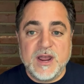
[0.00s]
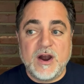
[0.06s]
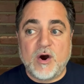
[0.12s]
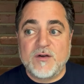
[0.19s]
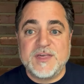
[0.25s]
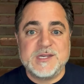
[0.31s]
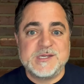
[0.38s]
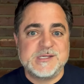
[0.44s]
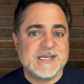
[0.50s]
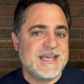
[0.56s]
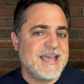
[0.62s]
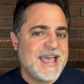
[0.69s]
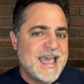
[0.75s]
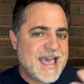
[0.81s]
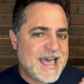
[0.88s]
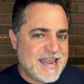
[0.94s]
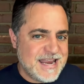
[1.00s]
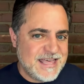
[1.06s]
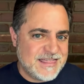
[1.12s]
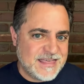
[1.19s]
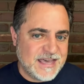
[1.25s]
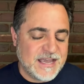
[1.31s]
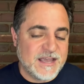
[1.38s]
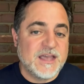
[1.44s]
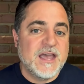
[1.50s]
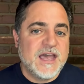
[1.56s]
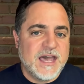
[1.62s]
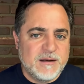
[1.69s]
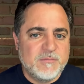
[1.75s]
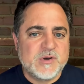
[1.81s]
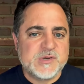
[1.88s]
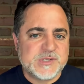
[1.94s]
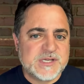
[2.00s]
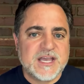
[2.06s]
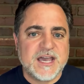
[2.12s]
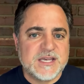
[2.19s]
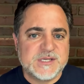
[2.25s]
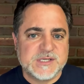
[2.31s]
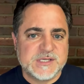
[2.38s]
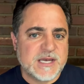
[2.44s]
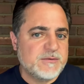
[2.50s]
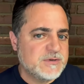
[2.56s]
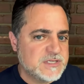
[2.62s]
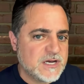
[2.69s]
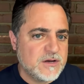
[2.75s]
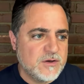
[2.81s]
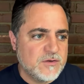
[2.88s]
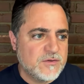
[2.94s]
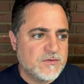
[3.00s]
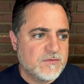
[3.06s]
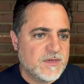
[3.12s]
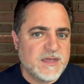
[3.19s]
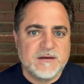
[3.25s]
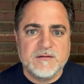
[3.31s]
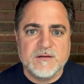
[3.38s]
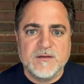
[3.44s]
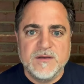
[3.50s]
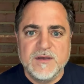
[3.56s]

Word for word: Are they seeing anything? In most cases, I would tell you that